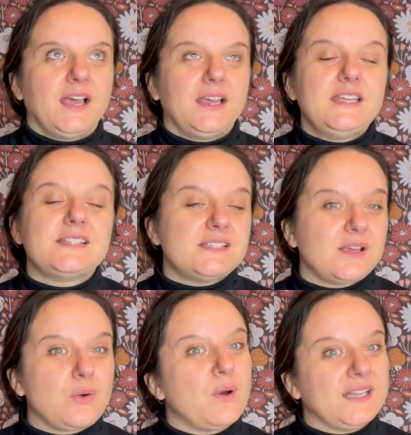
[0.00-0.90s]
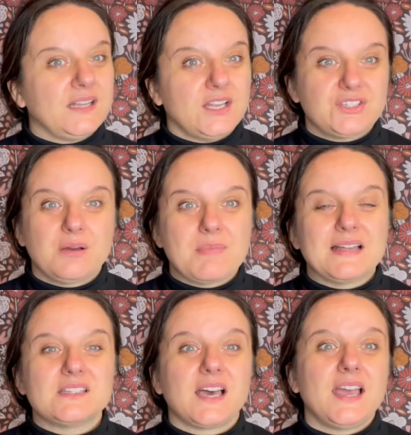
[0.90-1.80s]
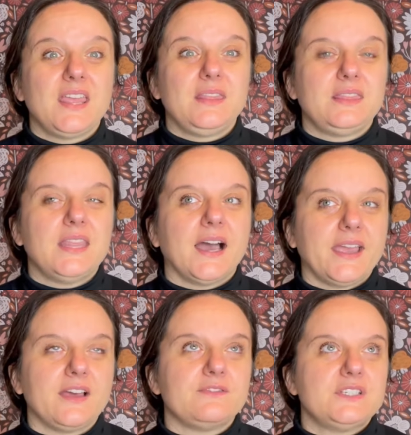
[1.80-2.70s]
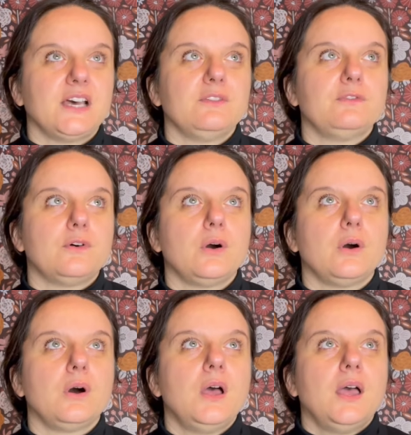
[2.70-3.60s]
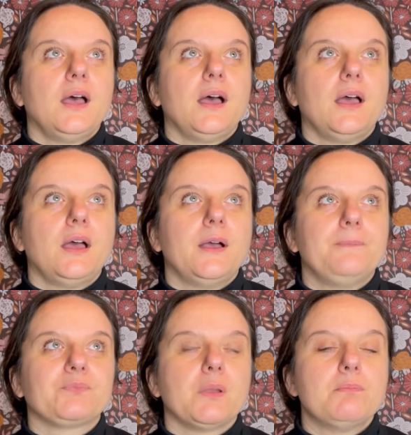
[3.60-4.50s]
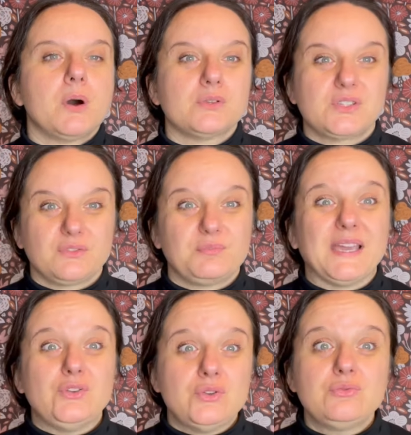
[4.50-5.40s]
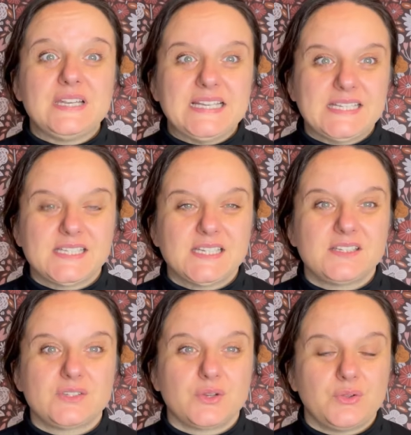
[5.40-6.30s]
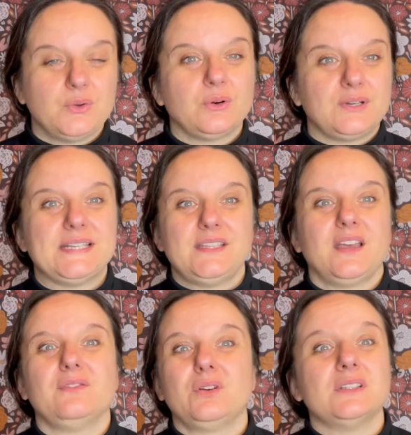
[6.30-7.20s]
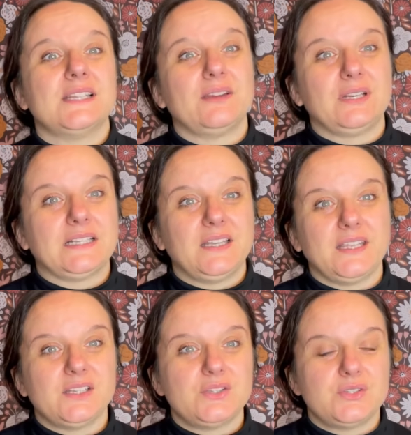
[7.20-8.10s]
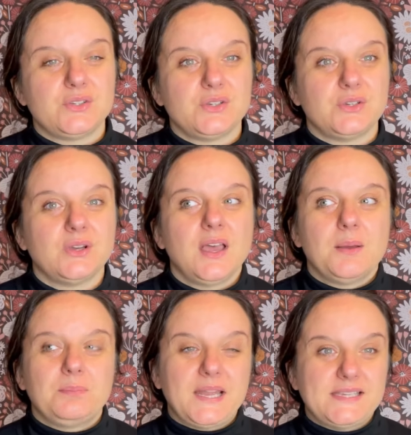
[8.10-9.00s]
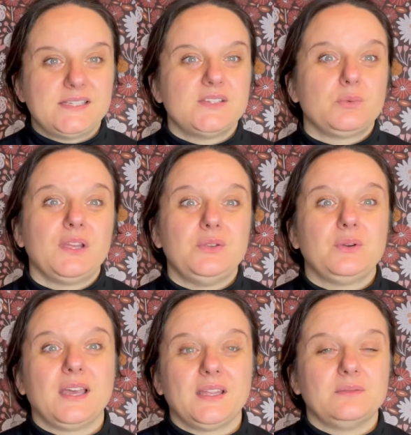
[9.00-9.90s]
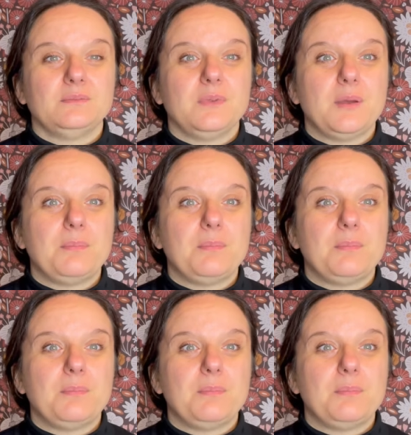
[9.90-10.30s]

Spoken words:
It is a quite large amount. I have done for most of my new releases, so you already have got direct links to places when you can